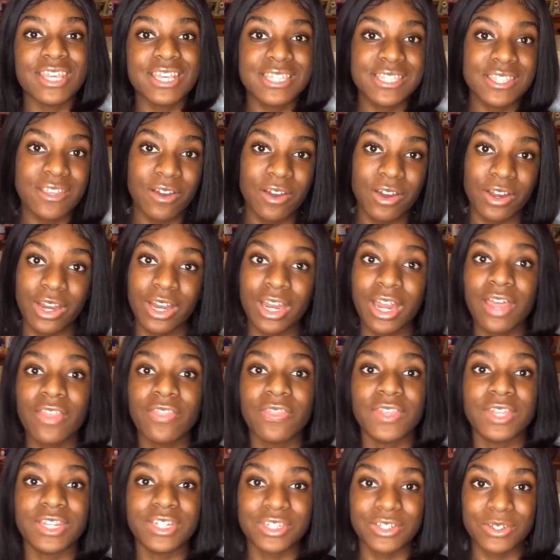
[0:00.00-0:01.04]
are
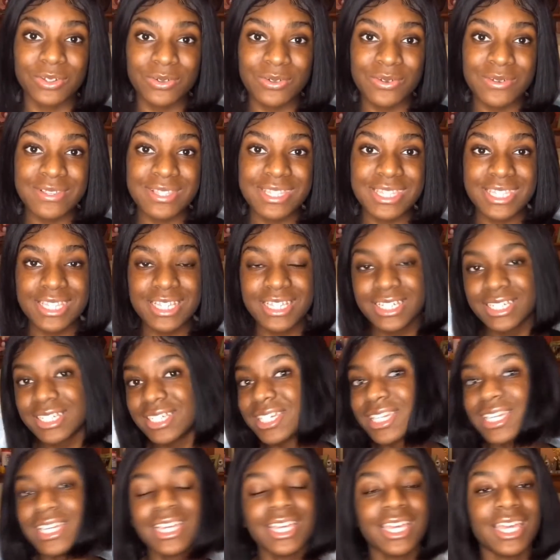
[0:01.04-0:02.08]
the do's
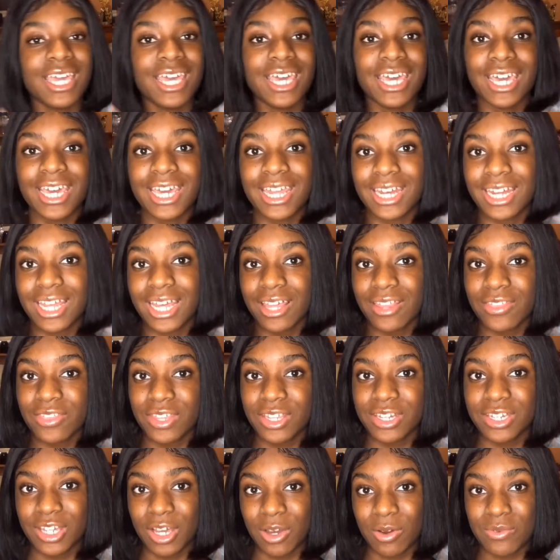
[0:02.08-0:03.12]
and the
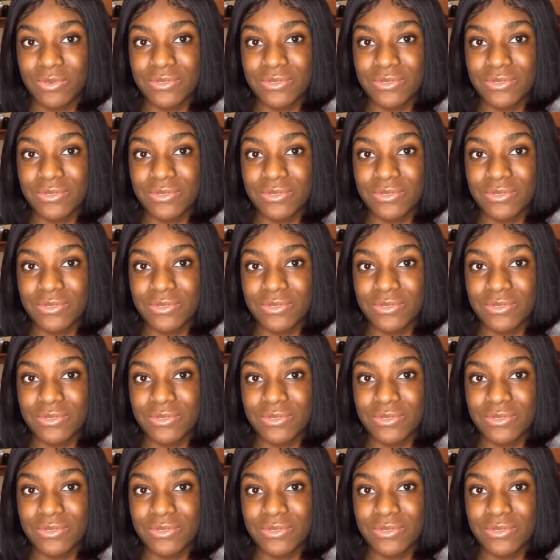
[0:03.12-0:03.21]
don'ts.